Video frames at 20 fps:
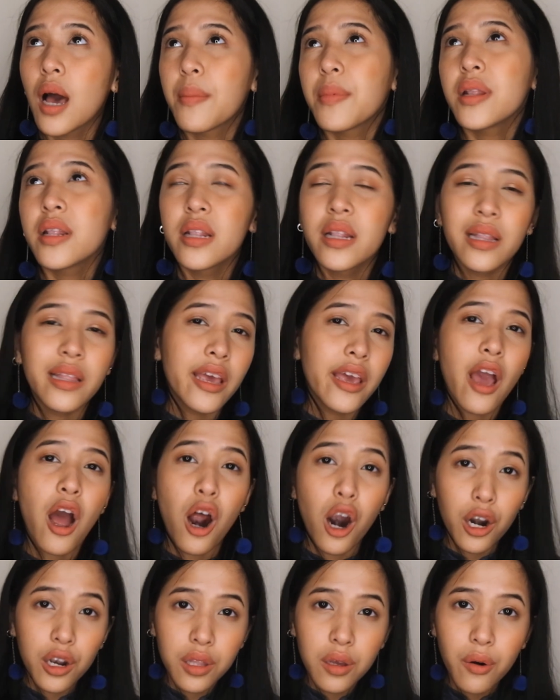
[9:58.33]
I mean, they
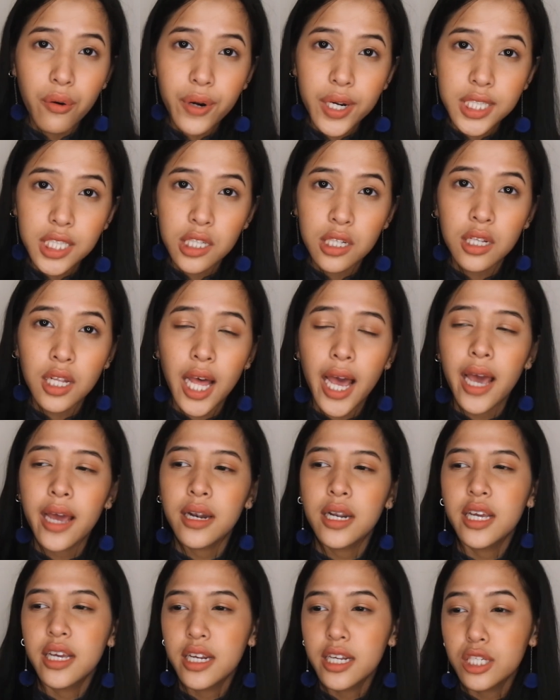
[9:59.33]
are the original
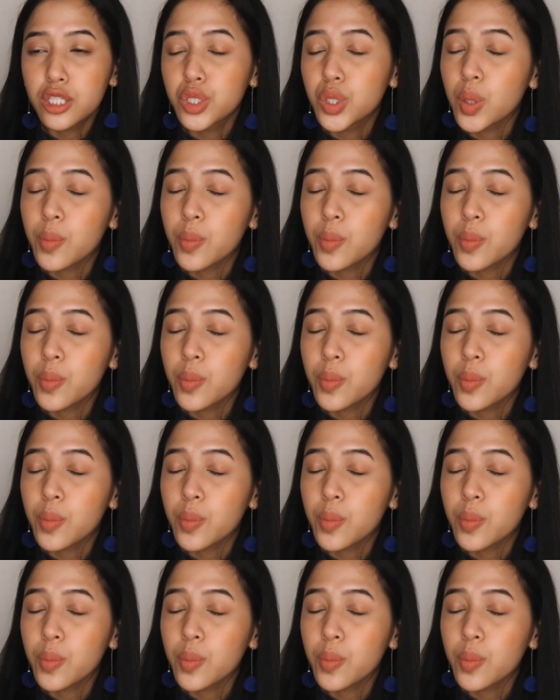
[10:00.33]
and it is